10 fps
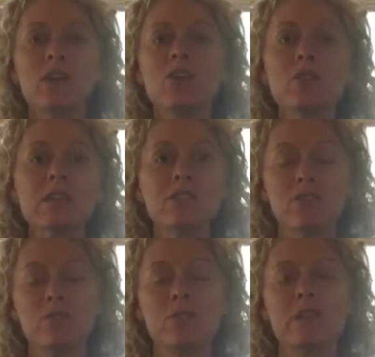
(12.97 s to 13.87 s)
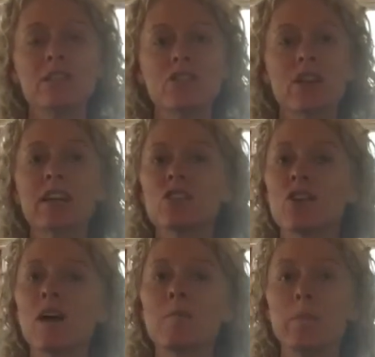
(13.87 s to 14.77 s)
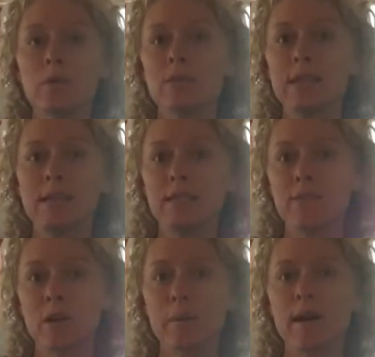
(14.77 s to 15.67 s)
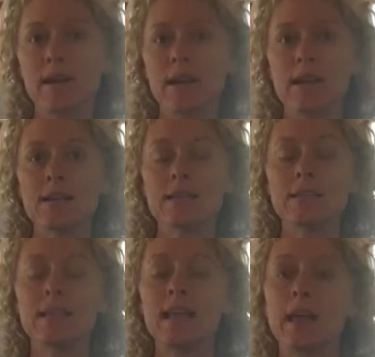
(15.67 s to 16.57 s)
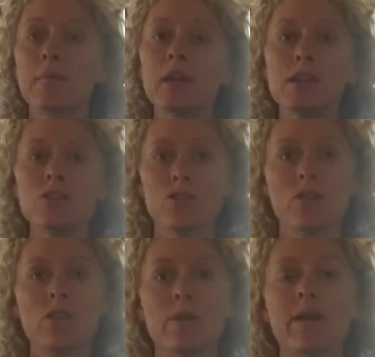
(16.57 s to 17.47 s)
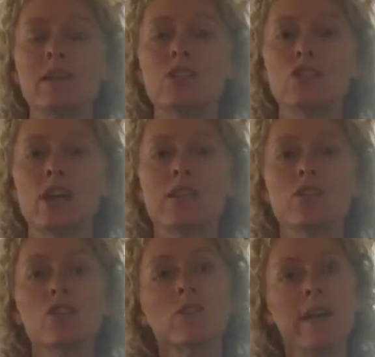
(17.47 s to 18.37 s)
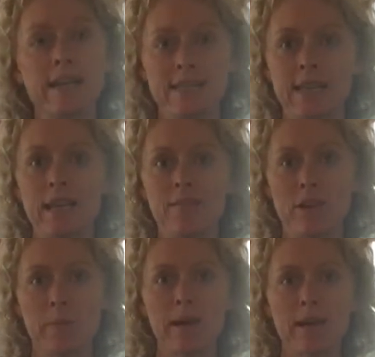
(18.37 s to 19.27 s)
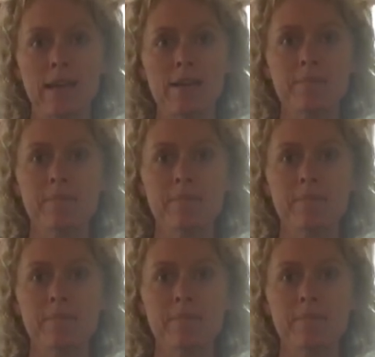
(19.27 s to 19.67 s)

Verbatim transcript: You can do this stretch on both sides of your body. Today I'm going to show you how to stretch the right side of your body.